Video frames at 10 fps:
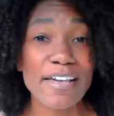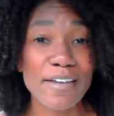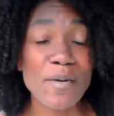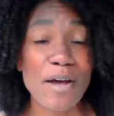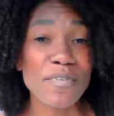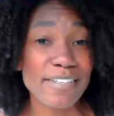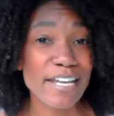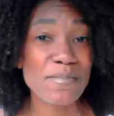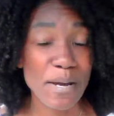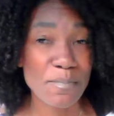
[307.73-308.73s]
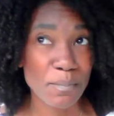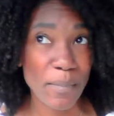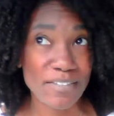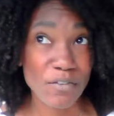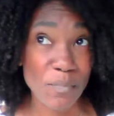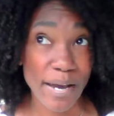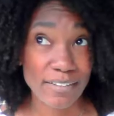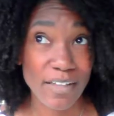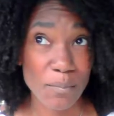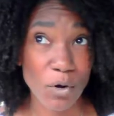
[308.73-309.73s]
If I take myself back
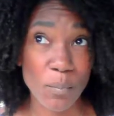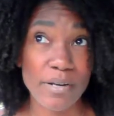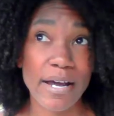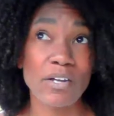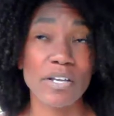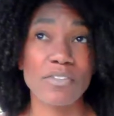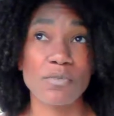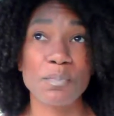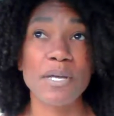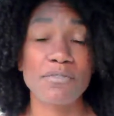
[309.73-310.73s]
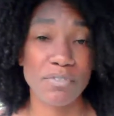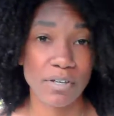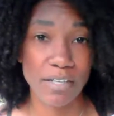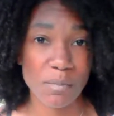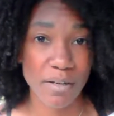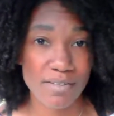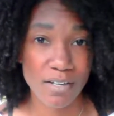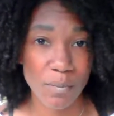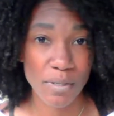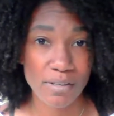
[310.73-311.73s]
to that moment now, like the pit feeling in my
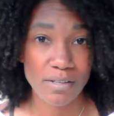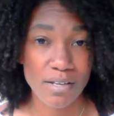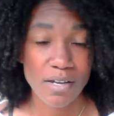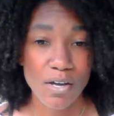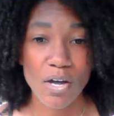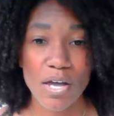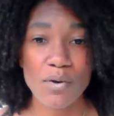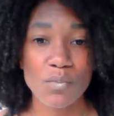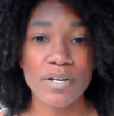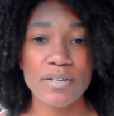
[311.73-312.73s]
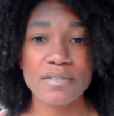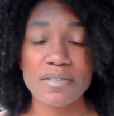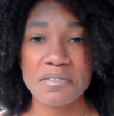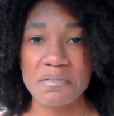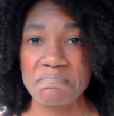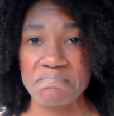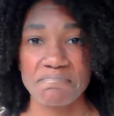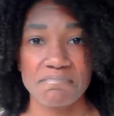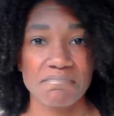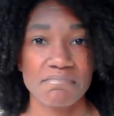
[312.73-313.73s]
stomach, it was,
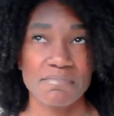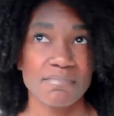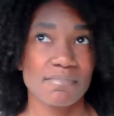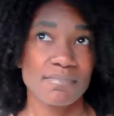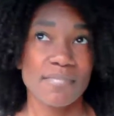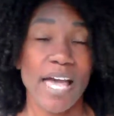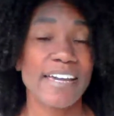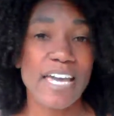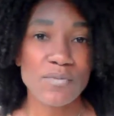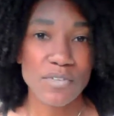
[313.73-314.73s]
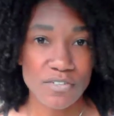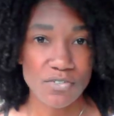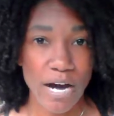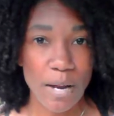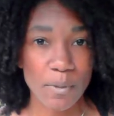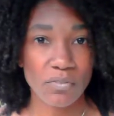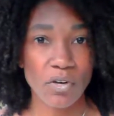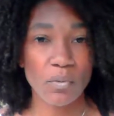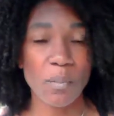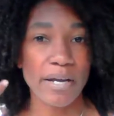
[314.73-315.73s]
I can't even describe
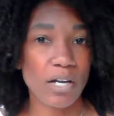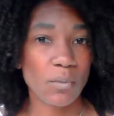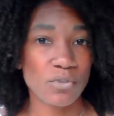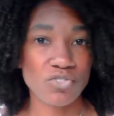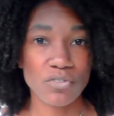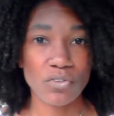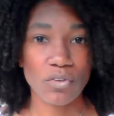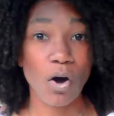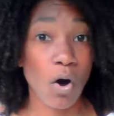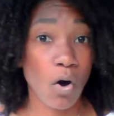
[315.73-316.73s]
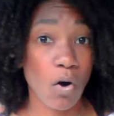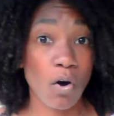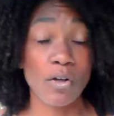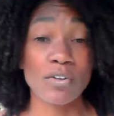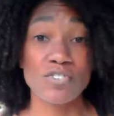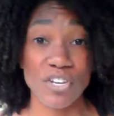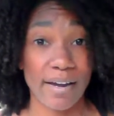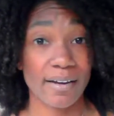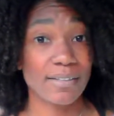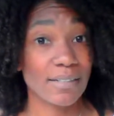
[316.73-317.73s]
it. My hair was just all
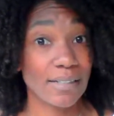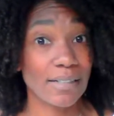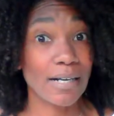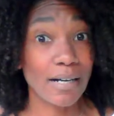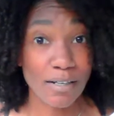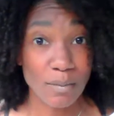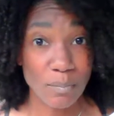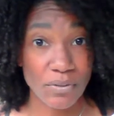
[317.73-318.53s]
jacked up.